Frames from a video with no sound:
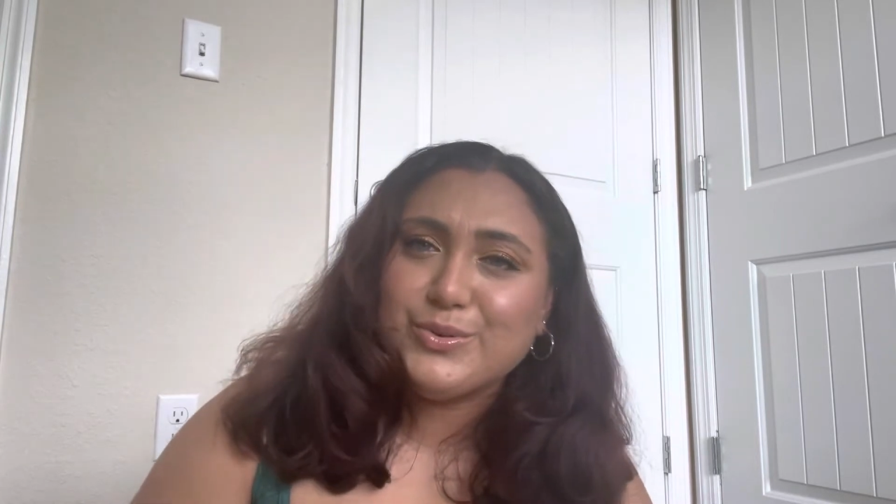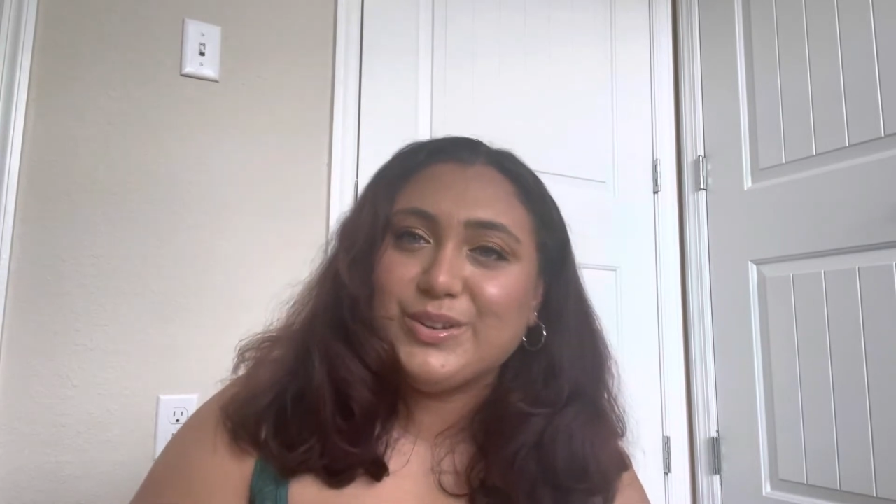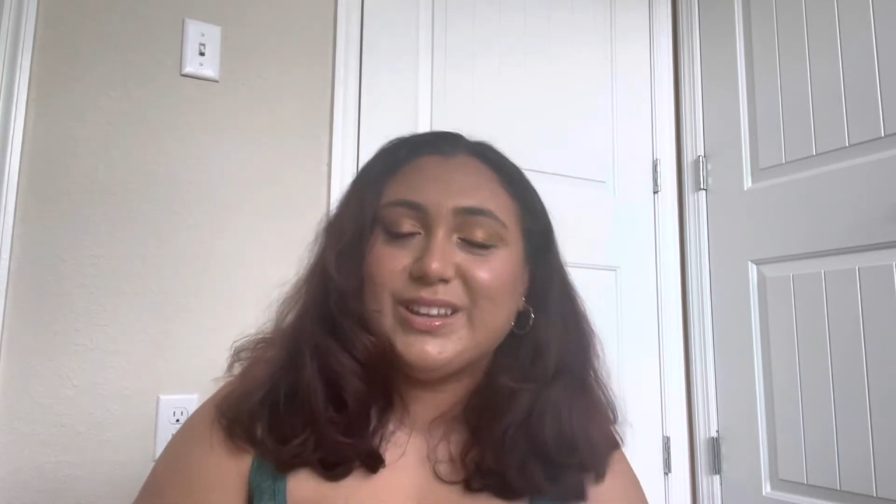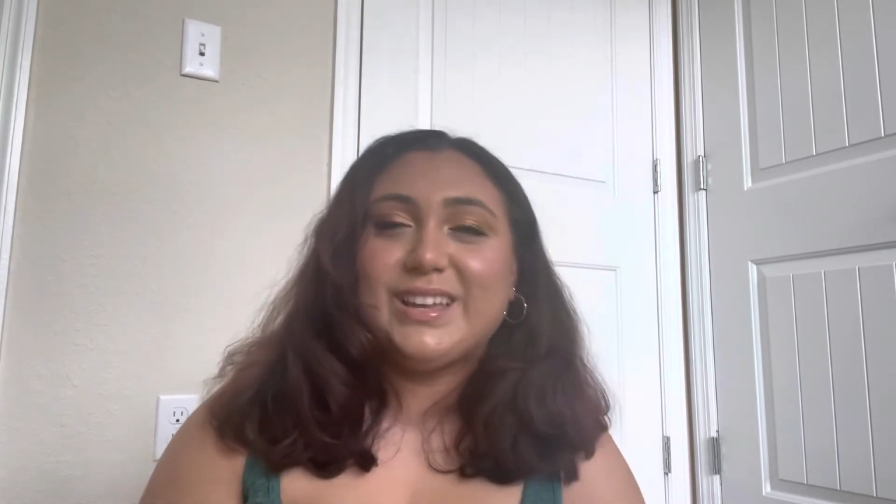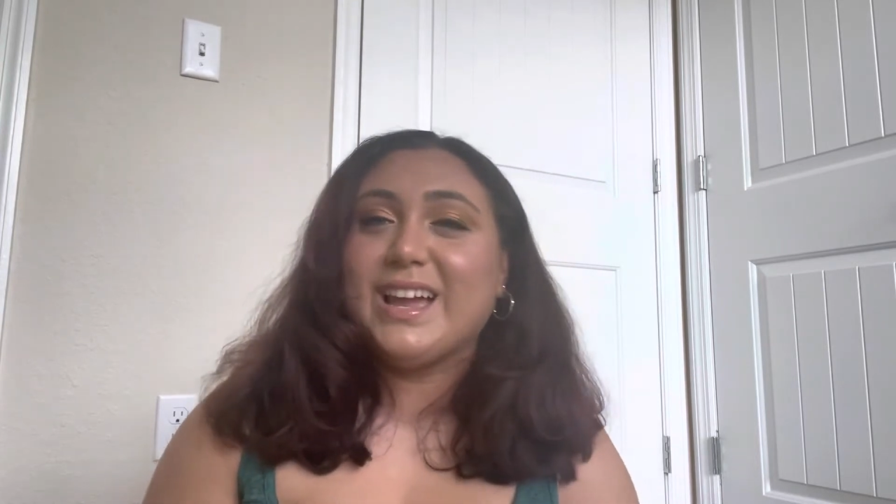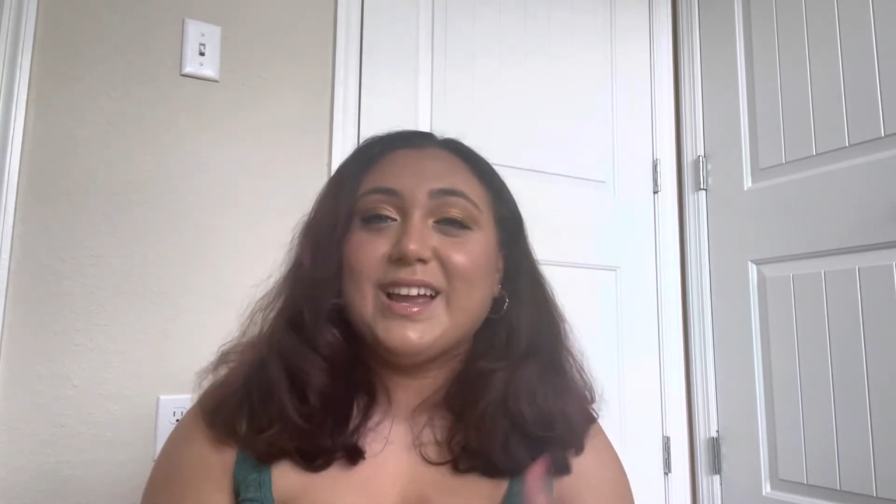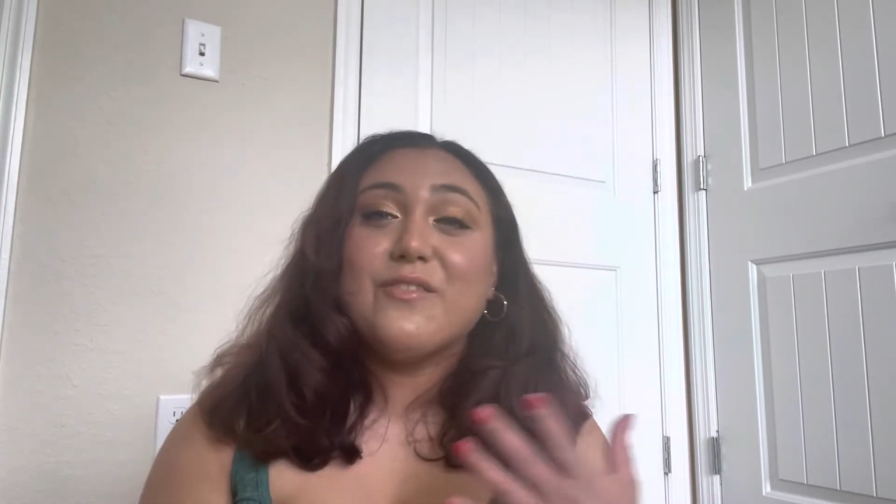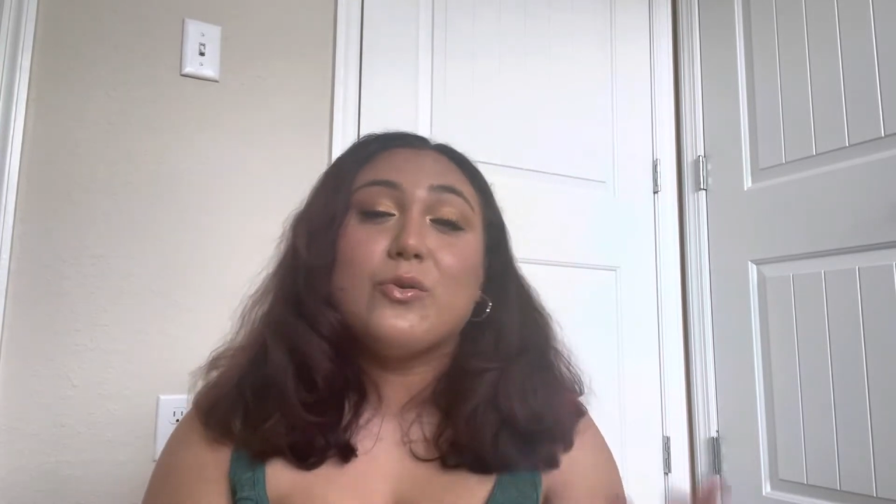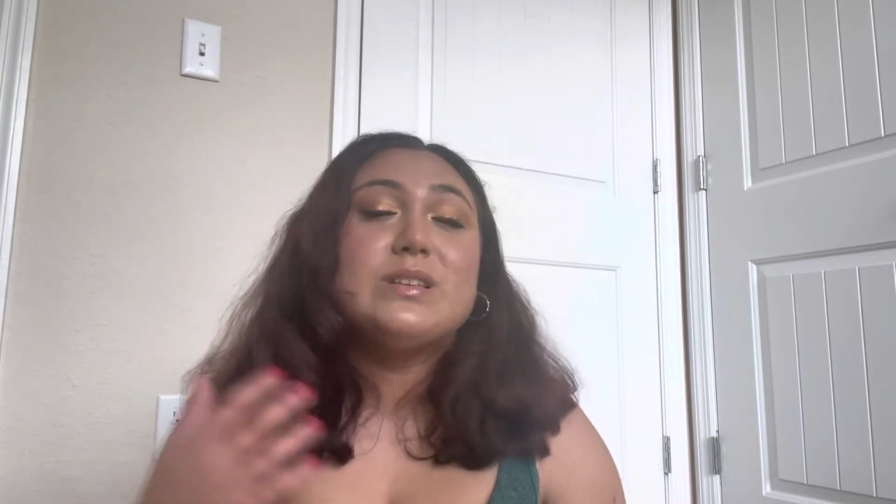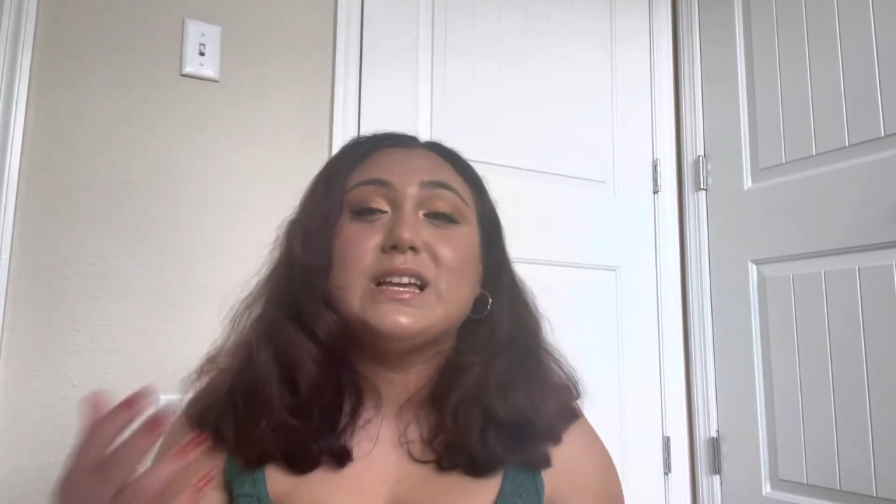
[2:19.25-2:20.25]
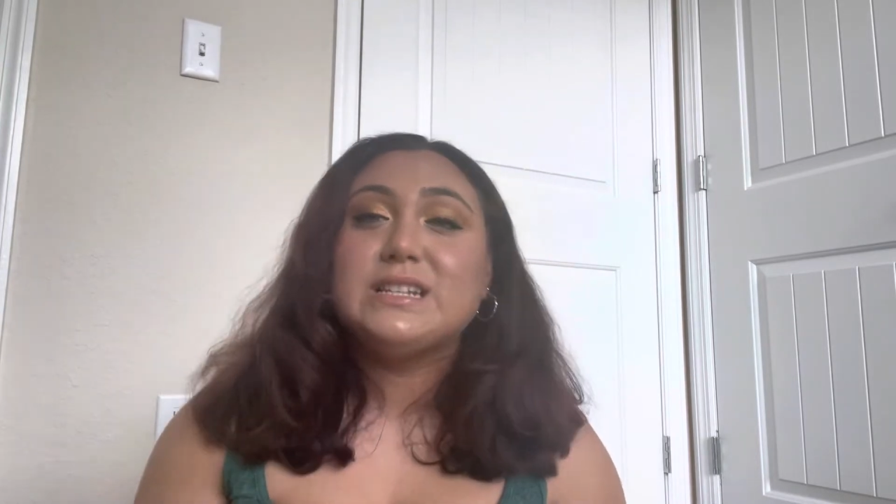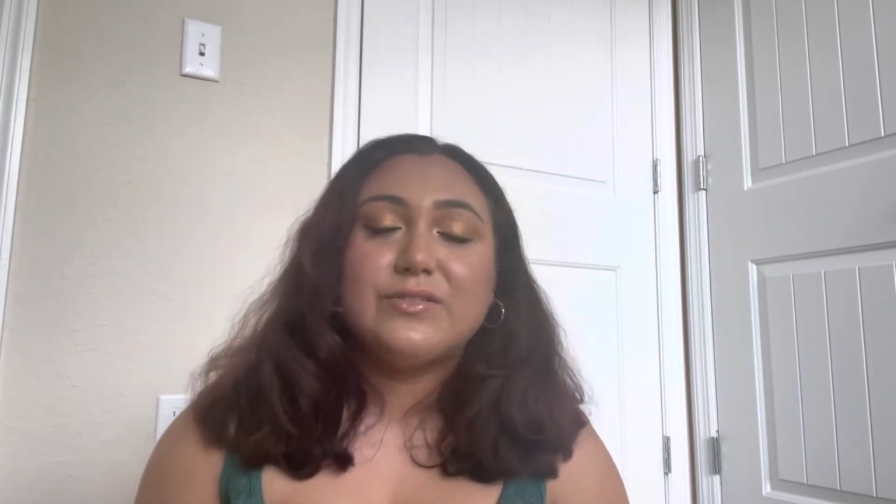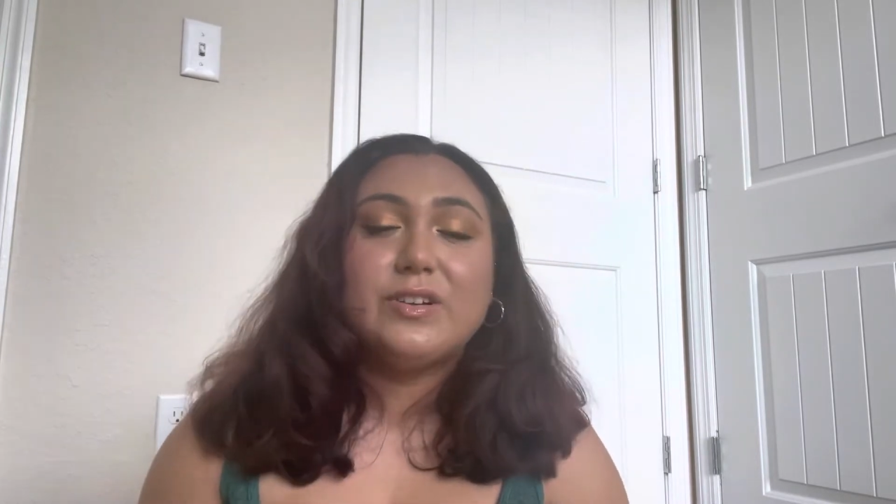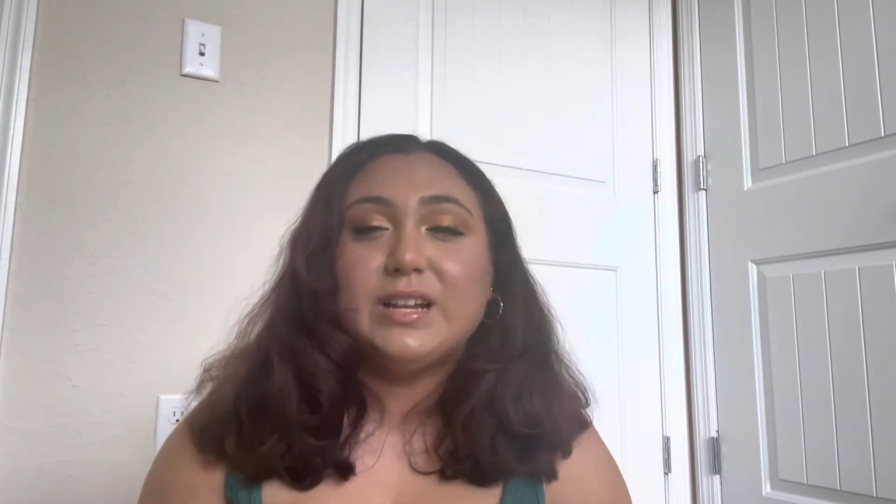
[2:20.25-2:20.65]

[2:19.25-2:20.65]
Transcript: and like I've always had different